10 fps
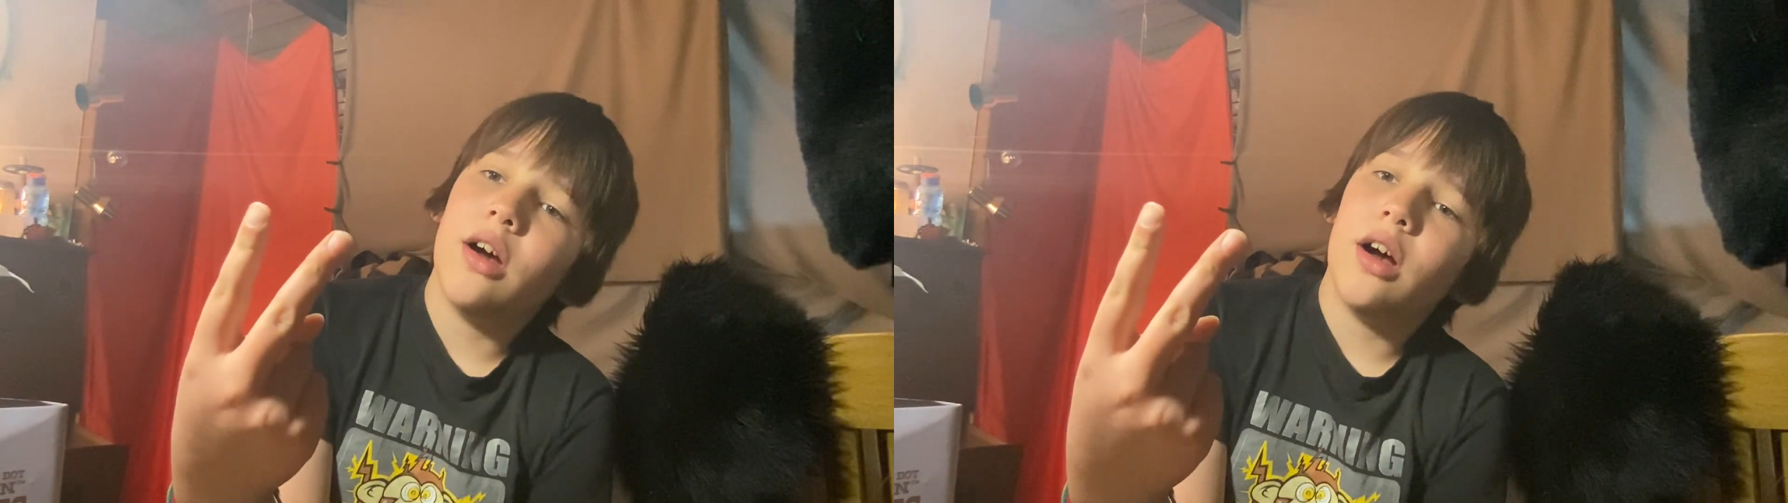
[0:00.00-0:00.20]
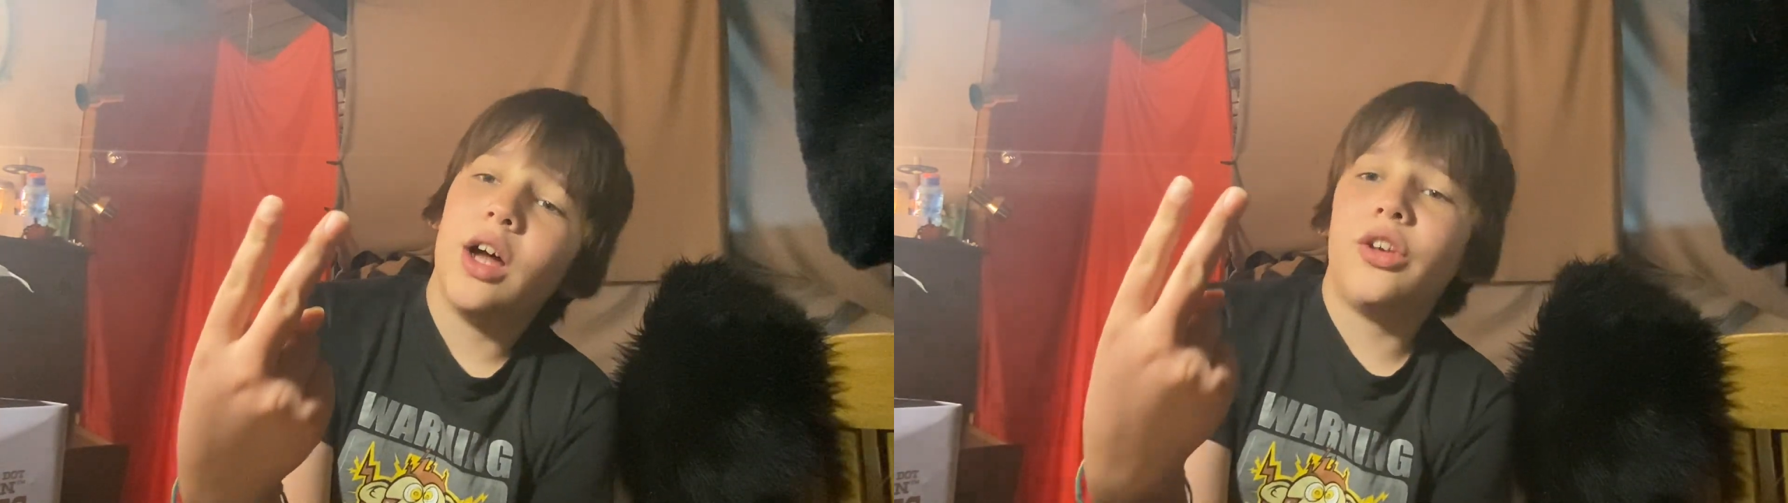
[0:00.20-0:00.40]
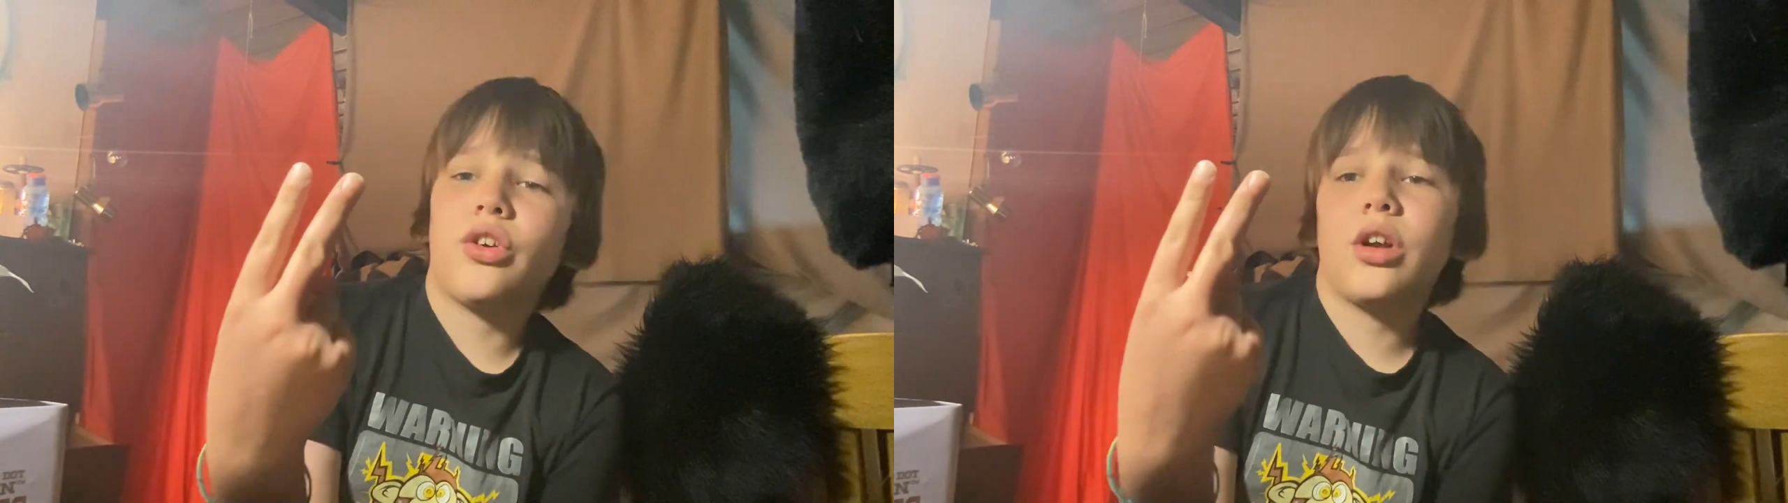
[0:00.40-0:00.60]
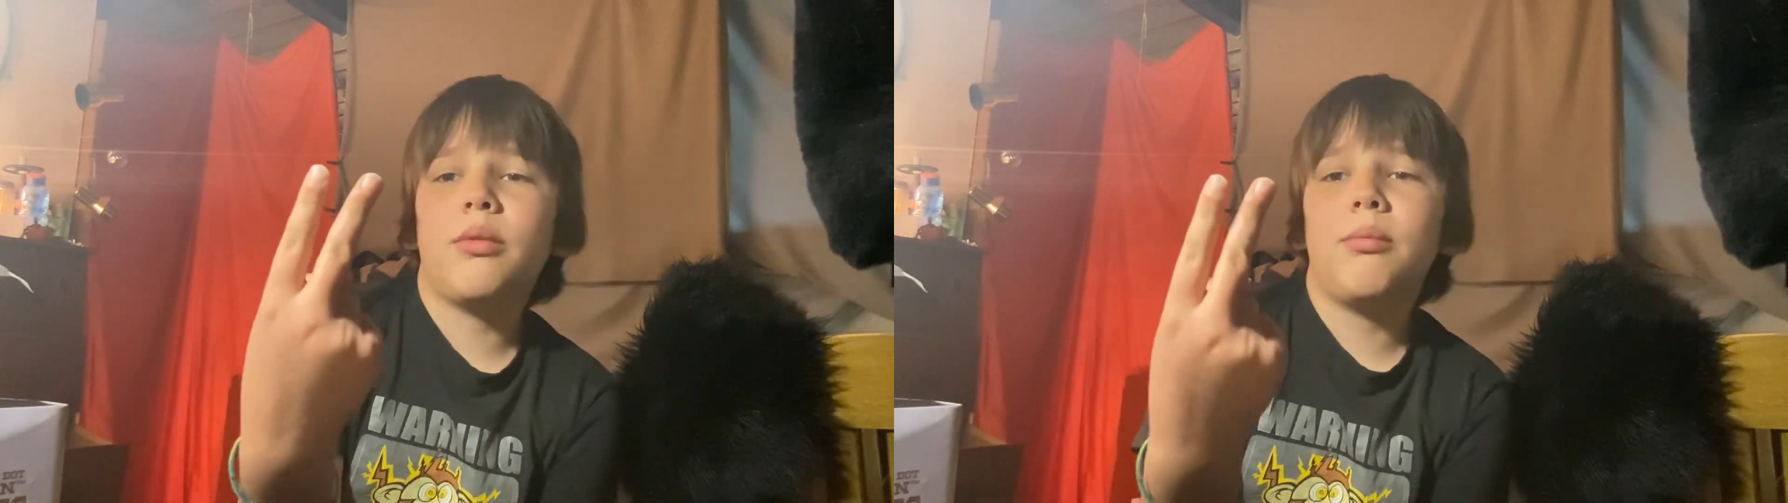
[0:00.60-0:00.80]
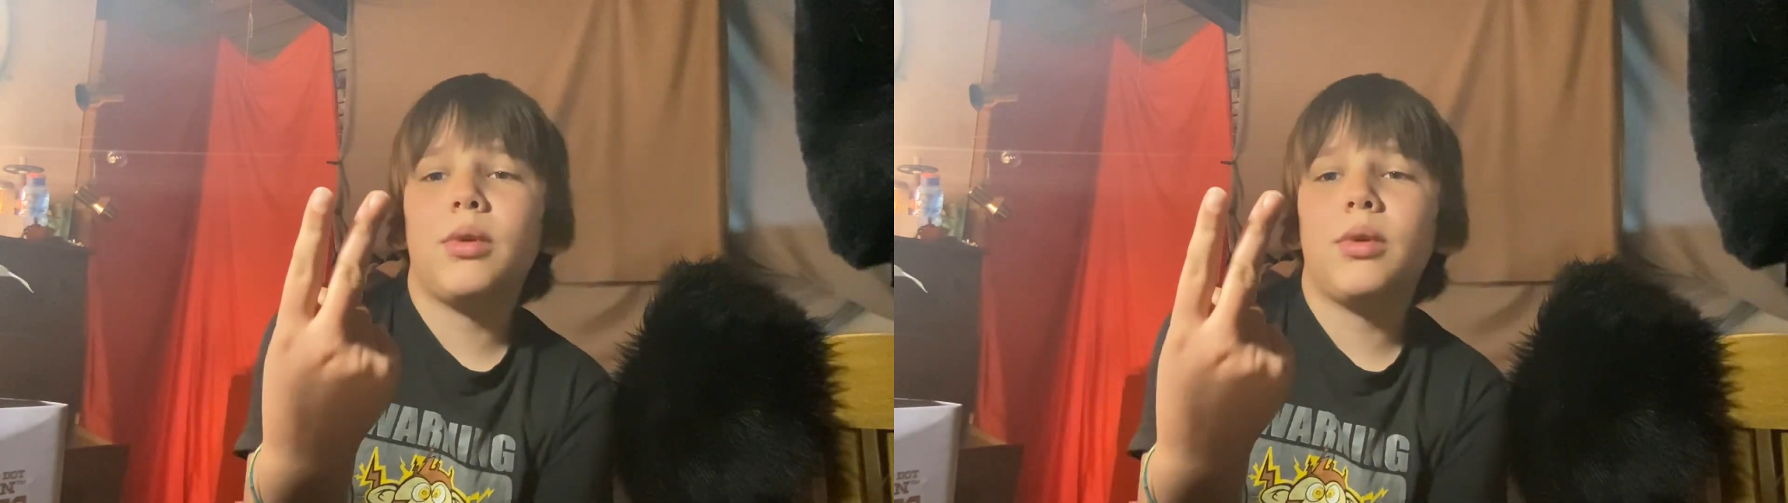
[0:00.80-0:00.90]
I started